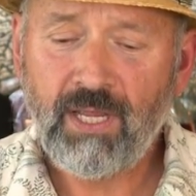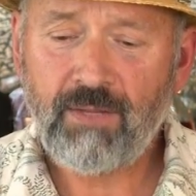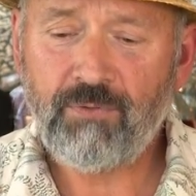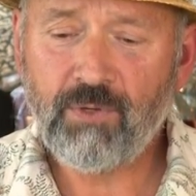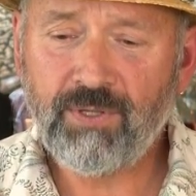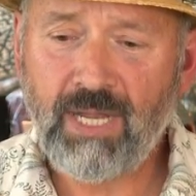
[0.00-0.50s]

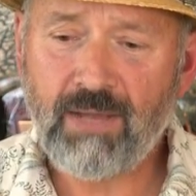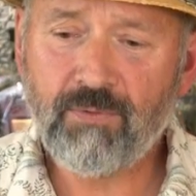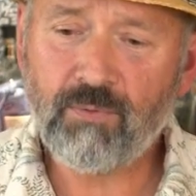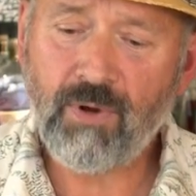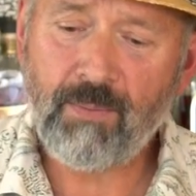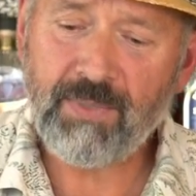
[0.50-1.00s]
If you can have
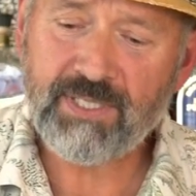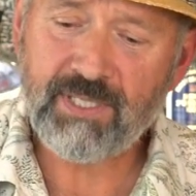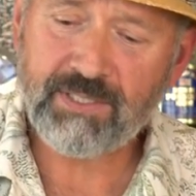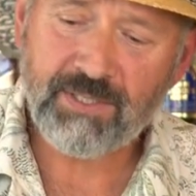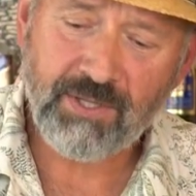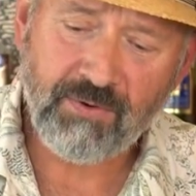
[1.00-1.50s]
a rum that
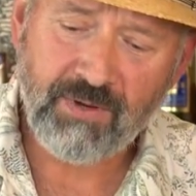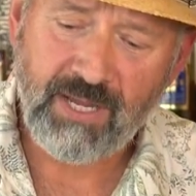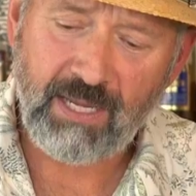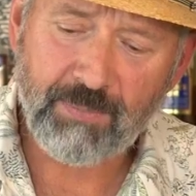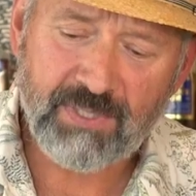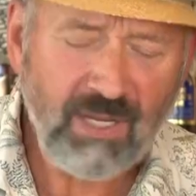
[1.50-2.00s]
says
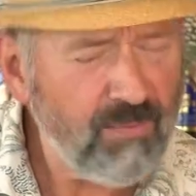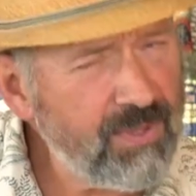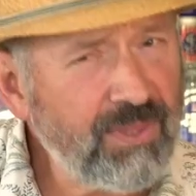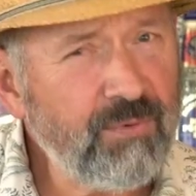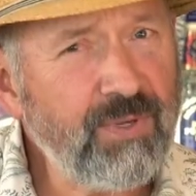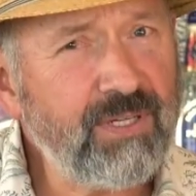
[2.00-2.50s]
3, but it's not really
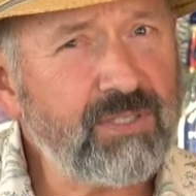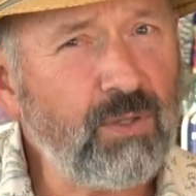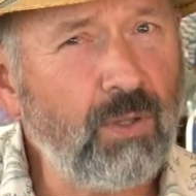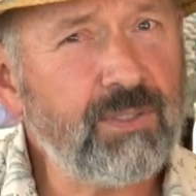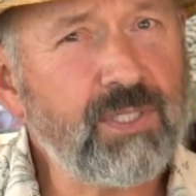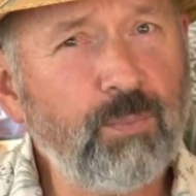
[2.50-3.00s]
3 years
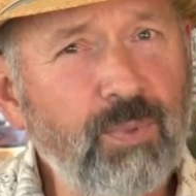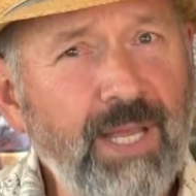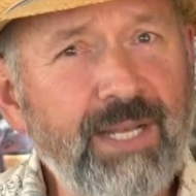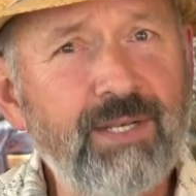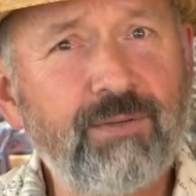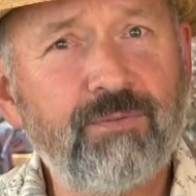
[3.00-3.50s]
old, it's a
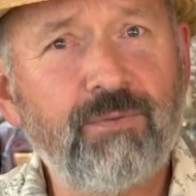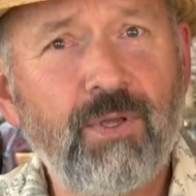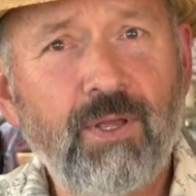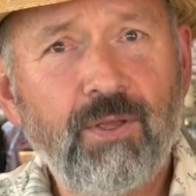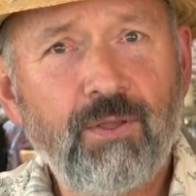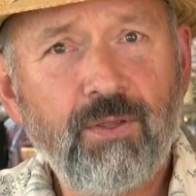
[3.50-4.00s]
blend of
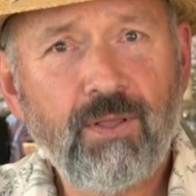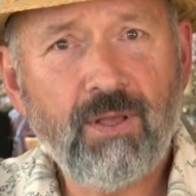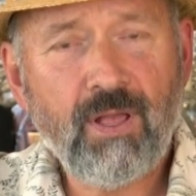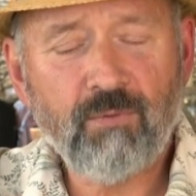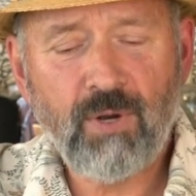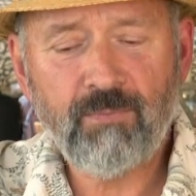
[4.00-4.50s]

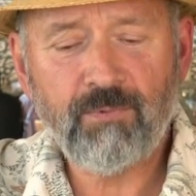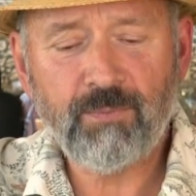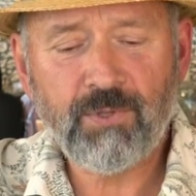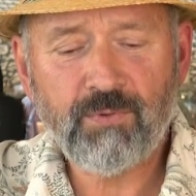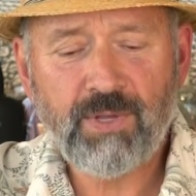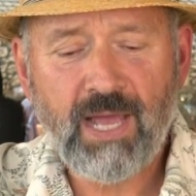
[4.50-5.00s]
rum from
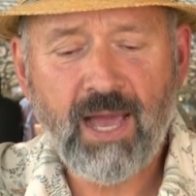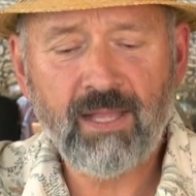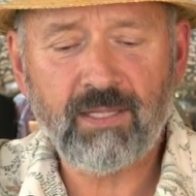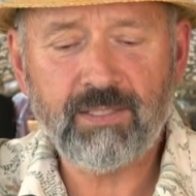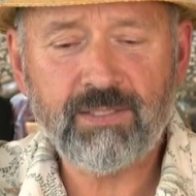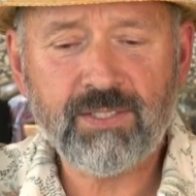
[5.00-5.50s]
3
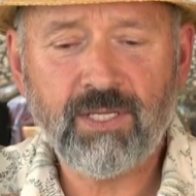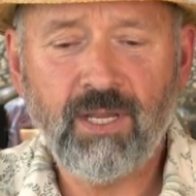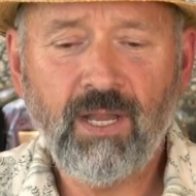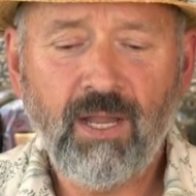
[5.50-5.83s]
islands.